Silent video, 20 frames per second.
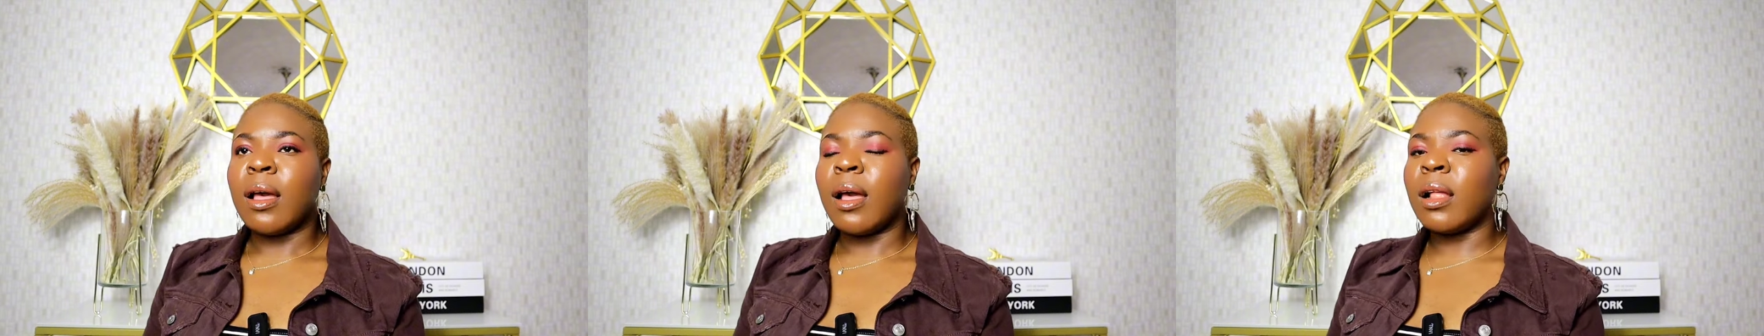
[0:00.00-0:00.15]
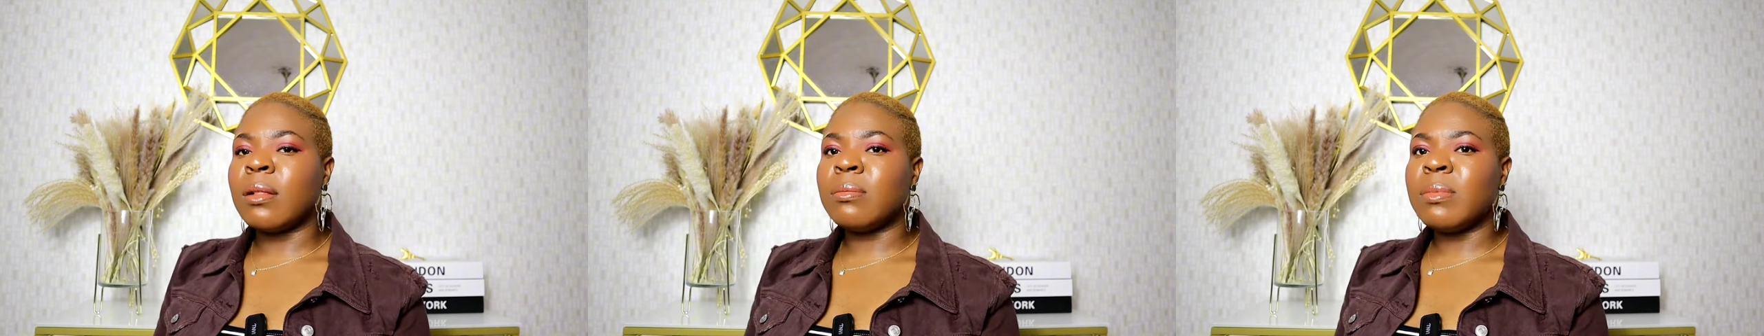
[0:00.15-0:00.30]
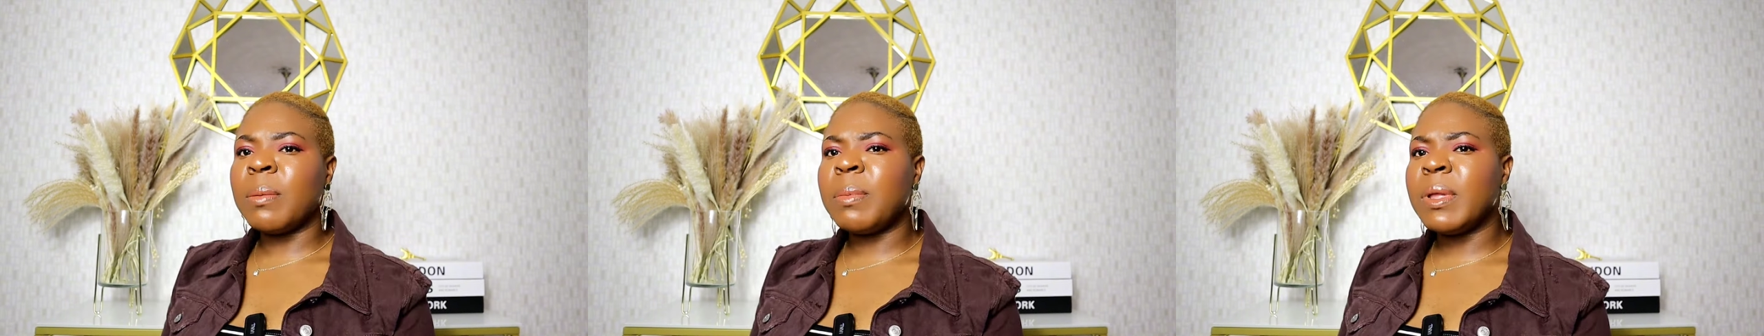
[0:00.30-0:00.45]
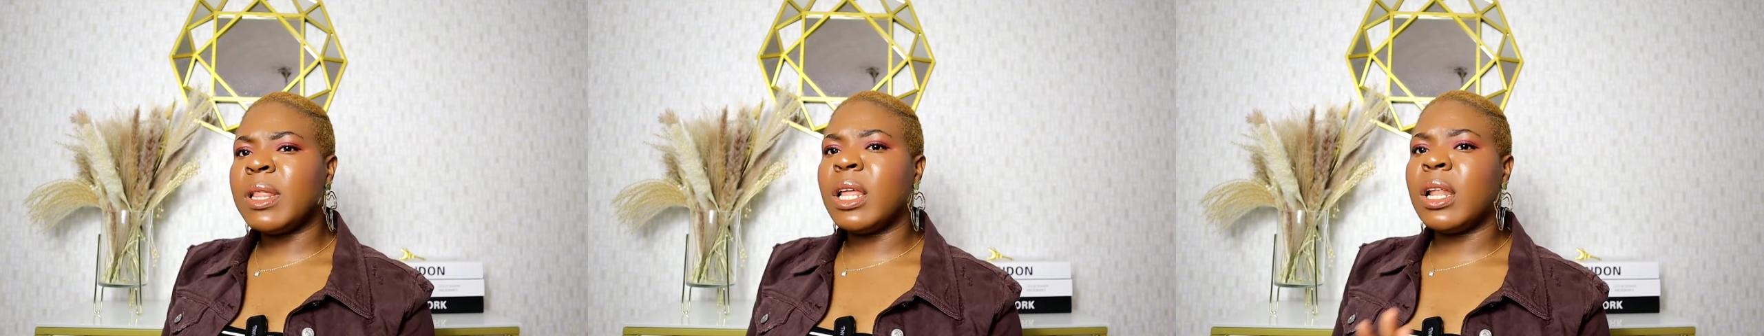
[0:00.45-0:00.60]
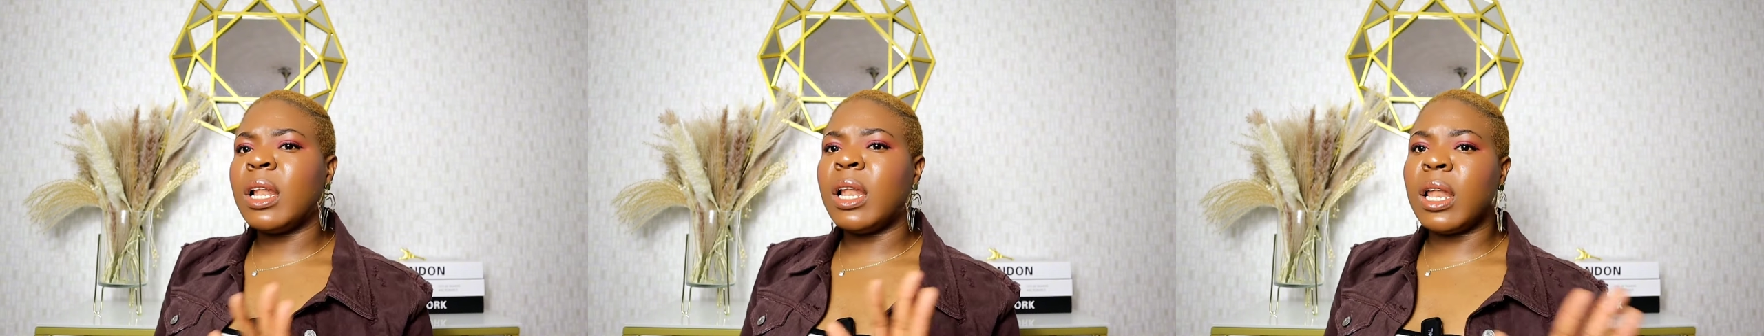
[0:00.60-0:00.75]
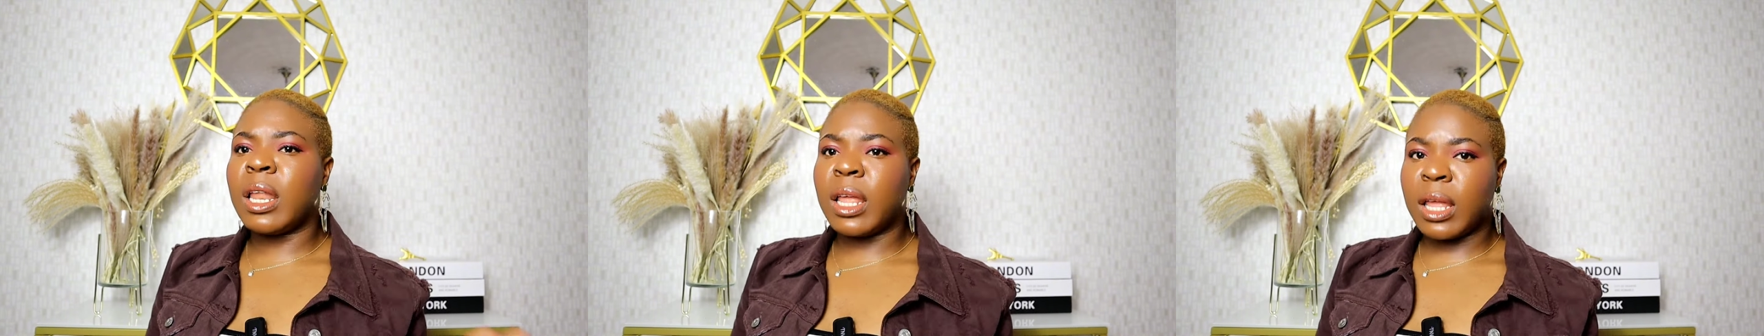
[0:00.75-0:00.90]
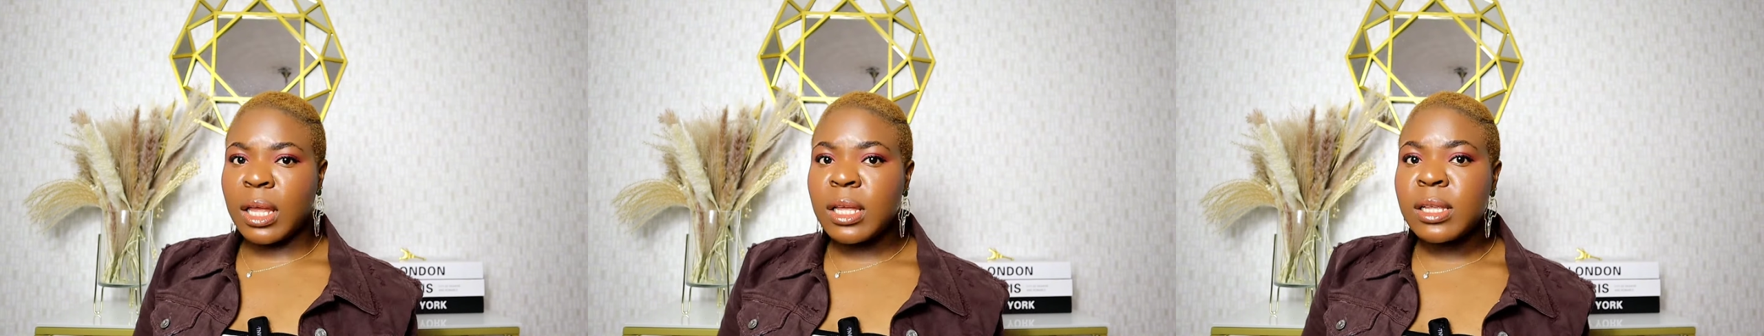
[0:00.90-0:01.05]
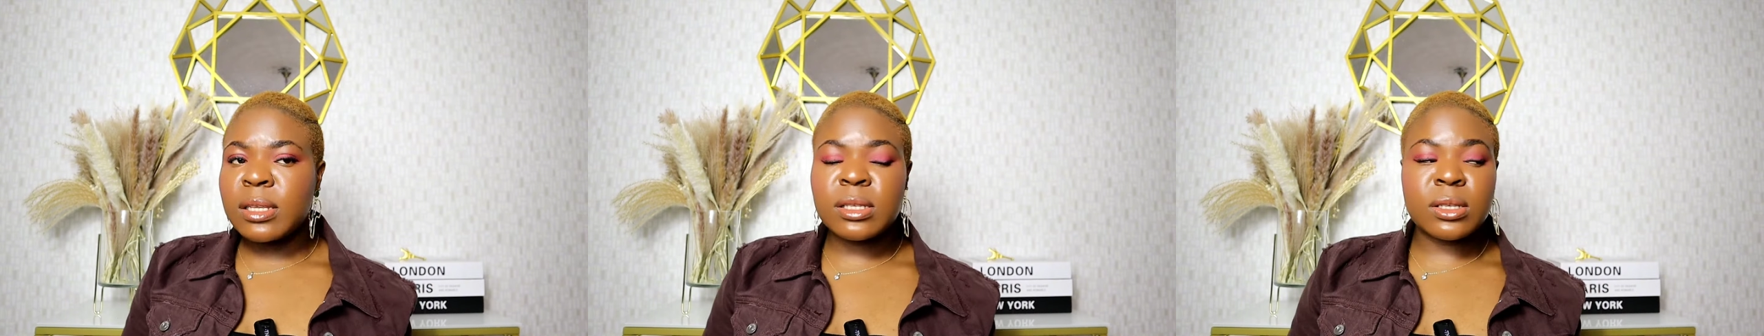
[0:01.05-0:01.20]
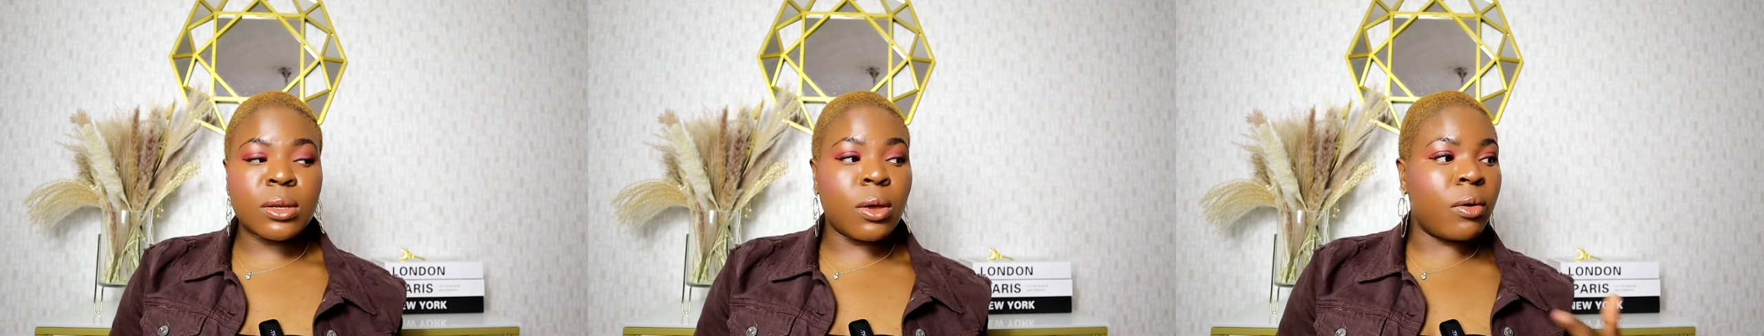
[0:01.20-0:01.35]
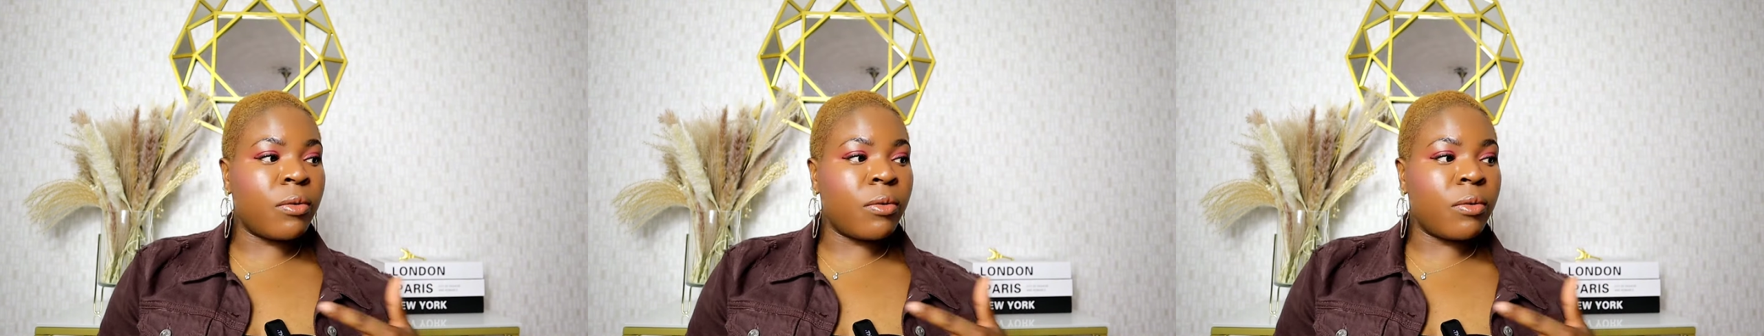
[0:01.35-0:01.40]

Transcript: and maybe the links